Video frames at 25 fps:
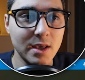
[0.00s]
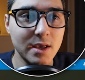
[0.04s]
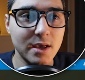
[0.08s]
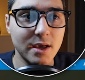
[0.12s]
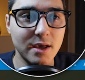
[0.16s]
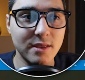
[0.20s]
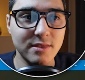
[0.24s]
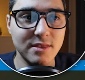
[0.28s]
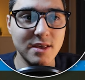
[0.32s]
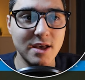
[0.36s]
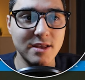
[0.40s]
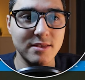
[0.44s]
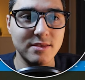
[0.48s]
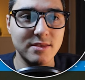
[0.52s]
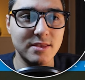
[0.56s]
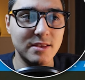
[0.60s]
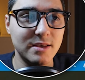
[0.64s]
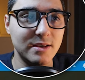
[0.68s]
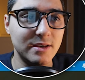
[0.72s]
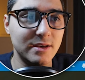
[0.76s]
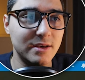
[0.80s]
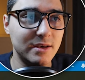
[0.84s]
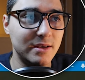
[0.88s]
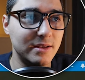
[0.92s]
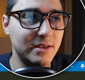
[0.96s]
And then
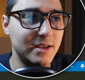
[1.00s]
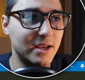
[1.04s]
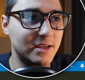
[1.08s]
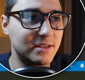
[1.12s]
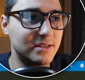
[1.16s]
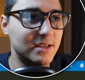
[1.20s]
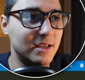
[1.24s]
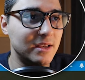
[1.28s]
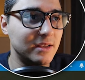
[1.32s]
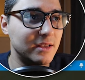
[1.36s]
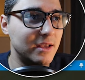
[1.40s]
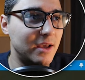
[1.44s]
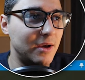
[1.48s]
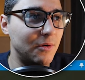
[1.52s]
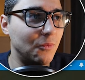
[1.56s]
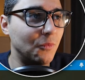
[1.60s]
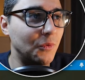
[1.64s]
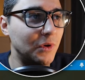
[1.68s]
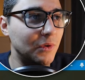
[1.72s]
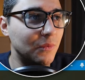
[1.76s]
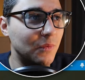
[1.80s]
the next thing that we